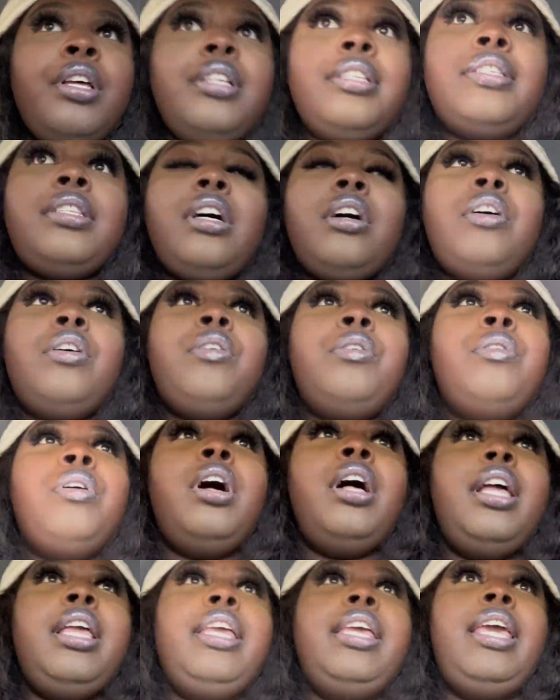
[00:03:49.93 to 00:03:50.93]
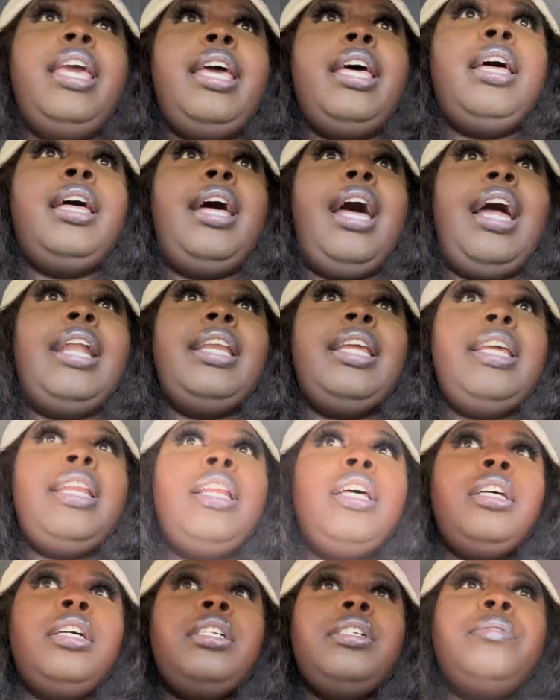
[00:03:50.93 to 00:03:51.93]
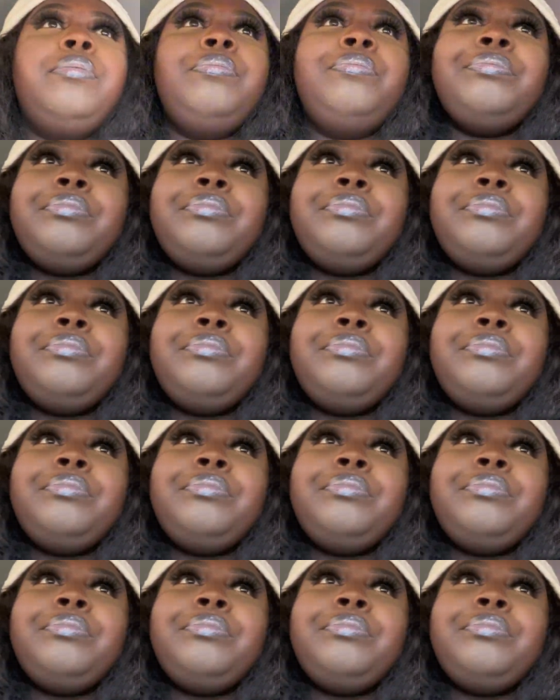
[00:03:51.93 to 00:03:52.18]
So yeah, I need to